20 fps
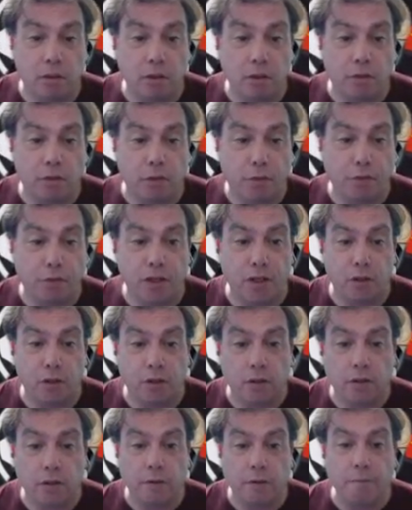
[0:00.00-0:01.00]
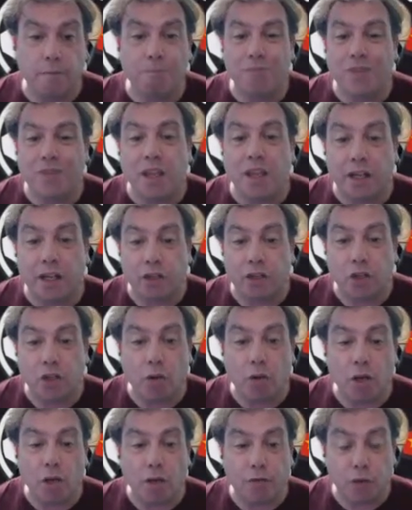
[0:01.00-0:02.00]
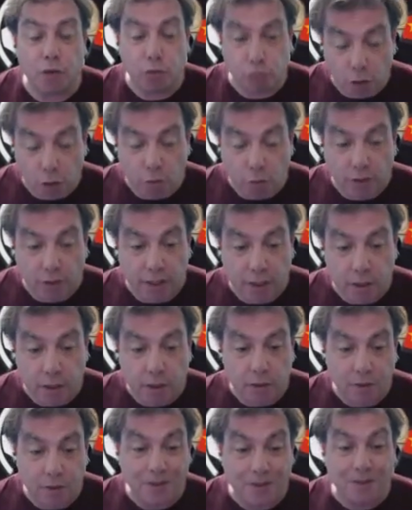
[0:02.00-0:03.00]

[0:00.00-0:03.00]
of the field. I don't know if you know this,